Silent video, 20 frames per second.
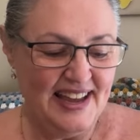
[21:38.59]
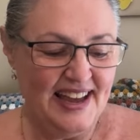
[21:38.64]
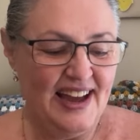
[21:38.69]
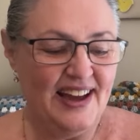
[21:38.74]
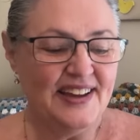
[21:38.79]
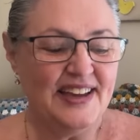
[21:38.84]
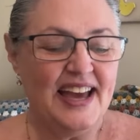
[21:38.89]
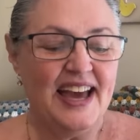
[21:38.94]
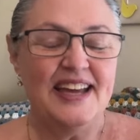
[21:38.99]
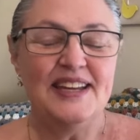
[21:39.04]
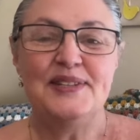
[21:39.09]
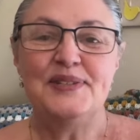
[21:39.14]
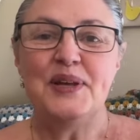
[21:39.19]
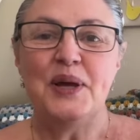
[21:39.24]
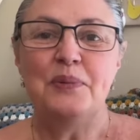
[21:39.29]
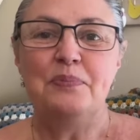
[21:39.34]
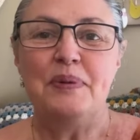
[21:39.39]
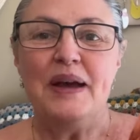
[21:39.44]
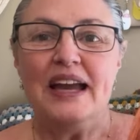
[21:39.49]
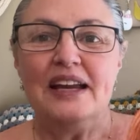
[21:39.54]
Okay,
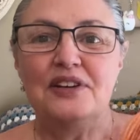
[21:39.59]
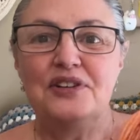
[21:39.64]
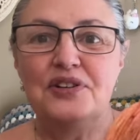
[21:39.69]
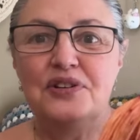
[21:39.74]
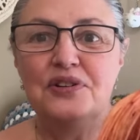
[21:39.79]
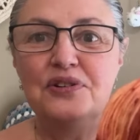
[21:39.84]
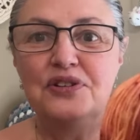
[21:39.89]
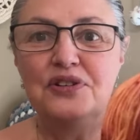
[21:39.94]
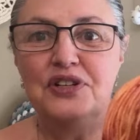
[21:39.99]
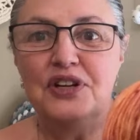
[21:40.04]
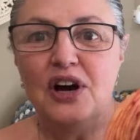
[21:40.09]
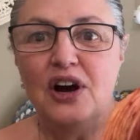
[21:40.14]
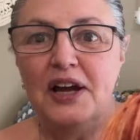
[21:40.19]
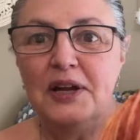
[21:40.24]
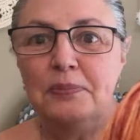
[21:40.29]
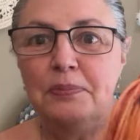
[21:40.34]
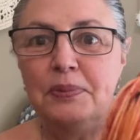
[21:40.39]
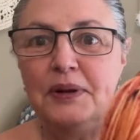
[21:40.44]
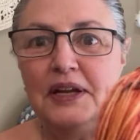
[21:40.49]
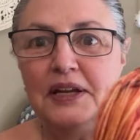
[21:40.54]
so back to dye
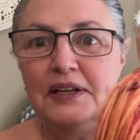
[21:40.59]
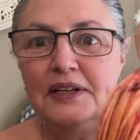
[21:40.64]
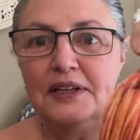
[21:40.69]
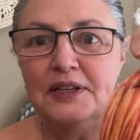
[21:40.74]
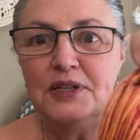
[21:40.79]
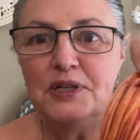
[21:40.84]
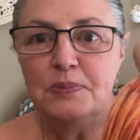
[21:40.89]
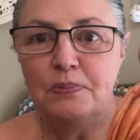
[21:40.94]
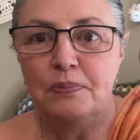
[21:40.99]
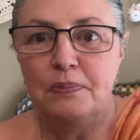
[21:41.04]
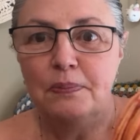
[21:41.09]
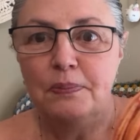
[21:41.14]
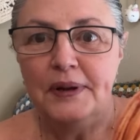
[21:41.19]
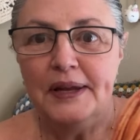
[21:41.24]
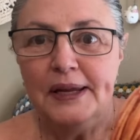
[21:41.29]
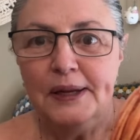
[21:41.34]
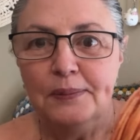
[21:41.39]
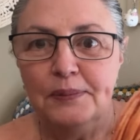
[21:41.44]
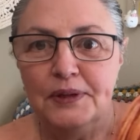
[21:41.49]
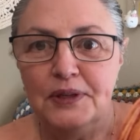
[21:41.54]
pigments
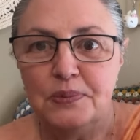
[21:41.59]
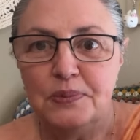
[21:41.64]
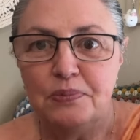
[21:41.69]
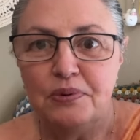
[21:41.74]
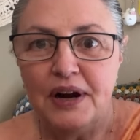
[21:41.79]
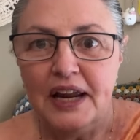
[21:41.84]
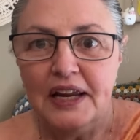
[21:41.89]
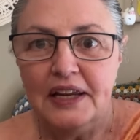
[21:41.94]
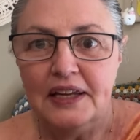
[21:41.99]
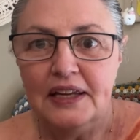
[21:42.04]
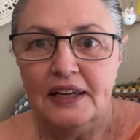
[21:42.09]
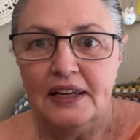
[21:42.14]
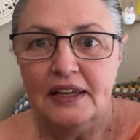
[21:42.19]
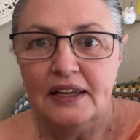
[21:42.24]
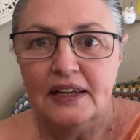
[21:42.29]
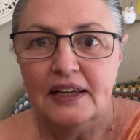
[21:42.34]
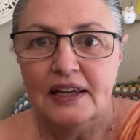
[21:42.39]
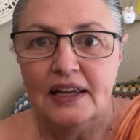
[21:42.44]
breaking.